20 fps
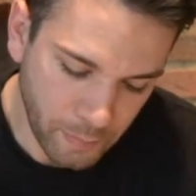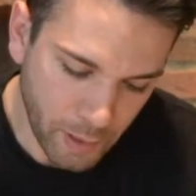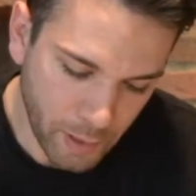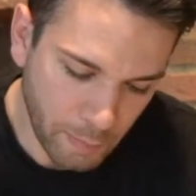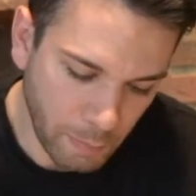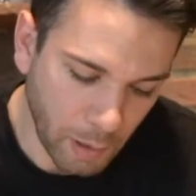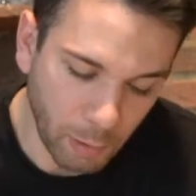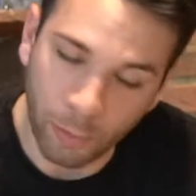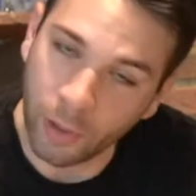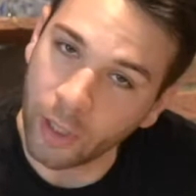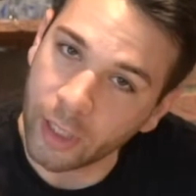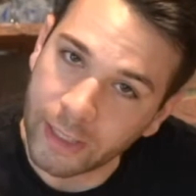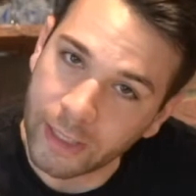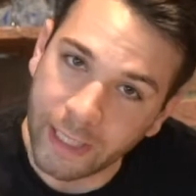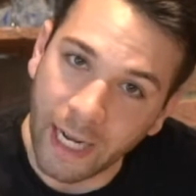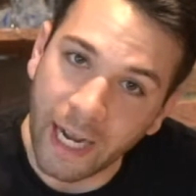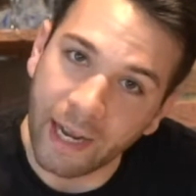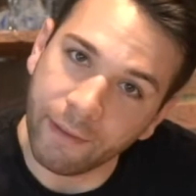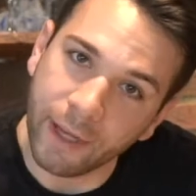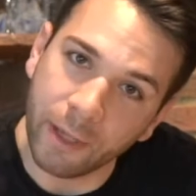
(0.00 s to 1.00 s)
But we're going to
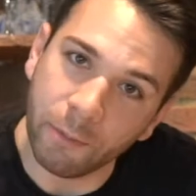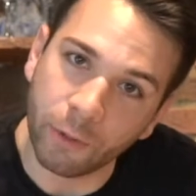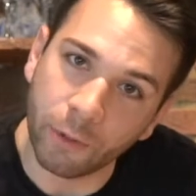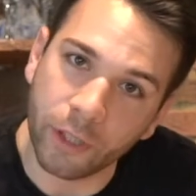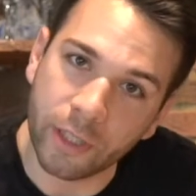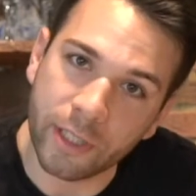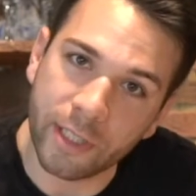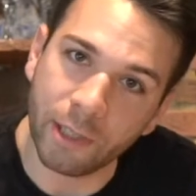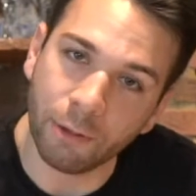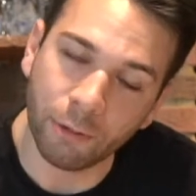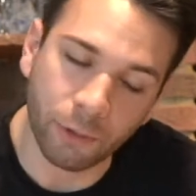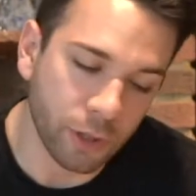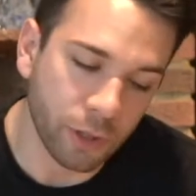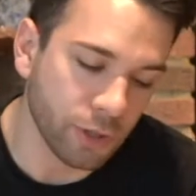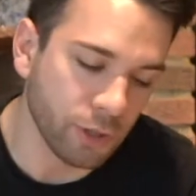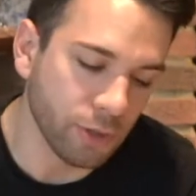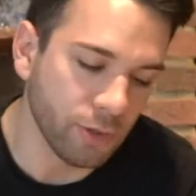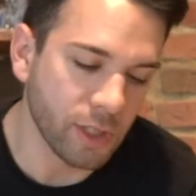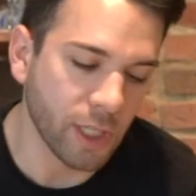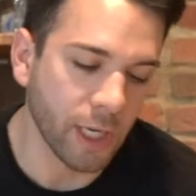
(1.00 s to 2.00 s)
dive in. We're going to see what we're going
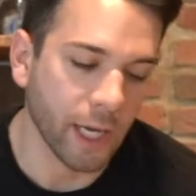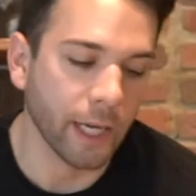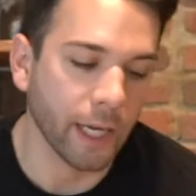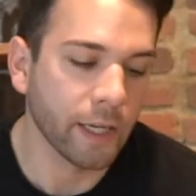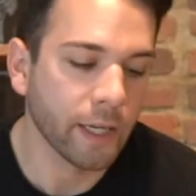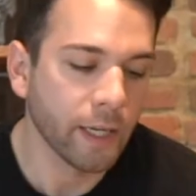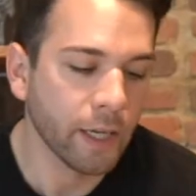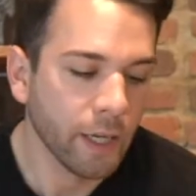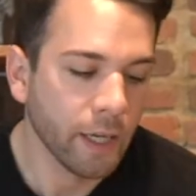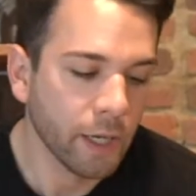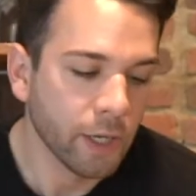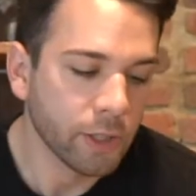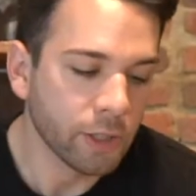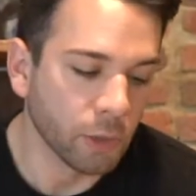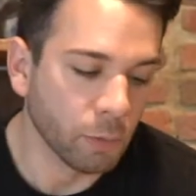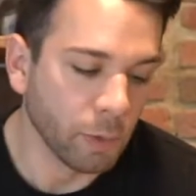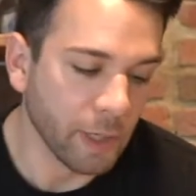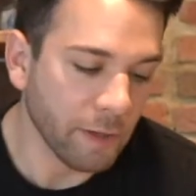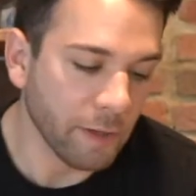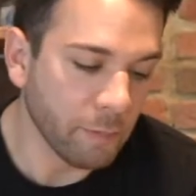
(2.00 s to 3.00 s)
to do today. So
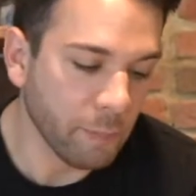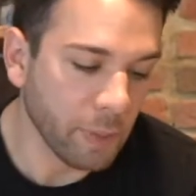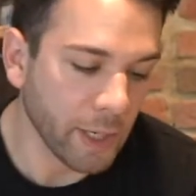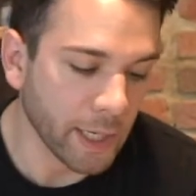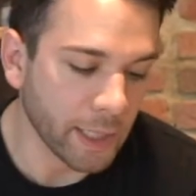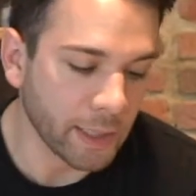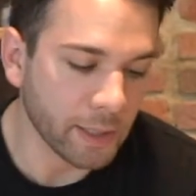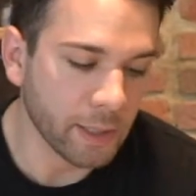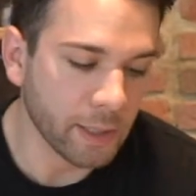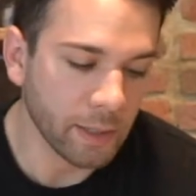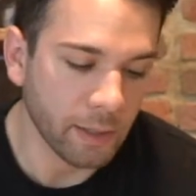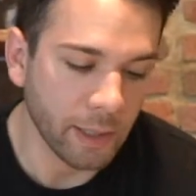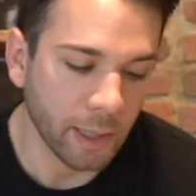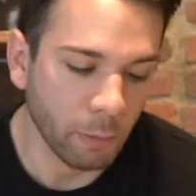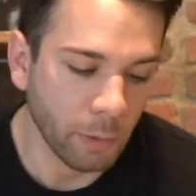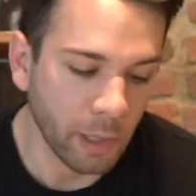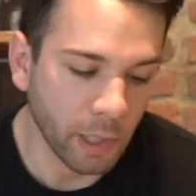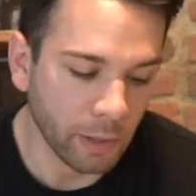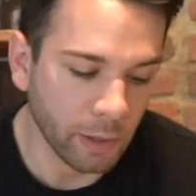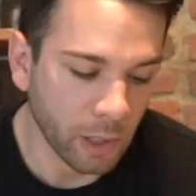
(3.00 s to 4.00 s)
we have picked that
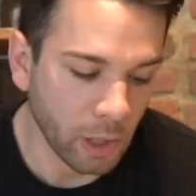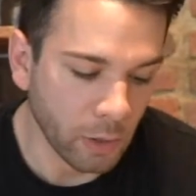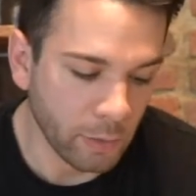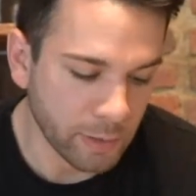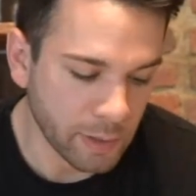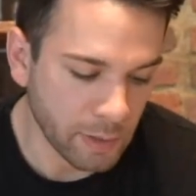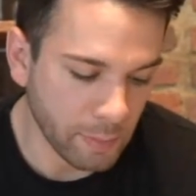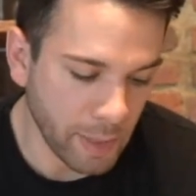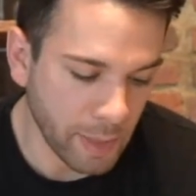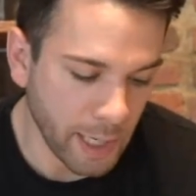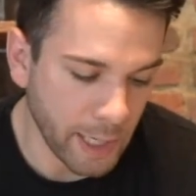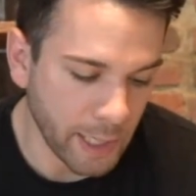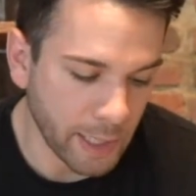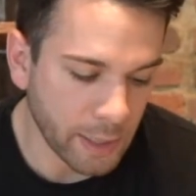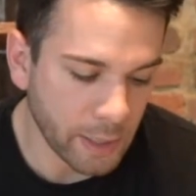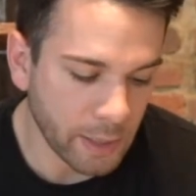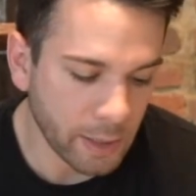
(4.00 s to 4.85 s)
we are going to make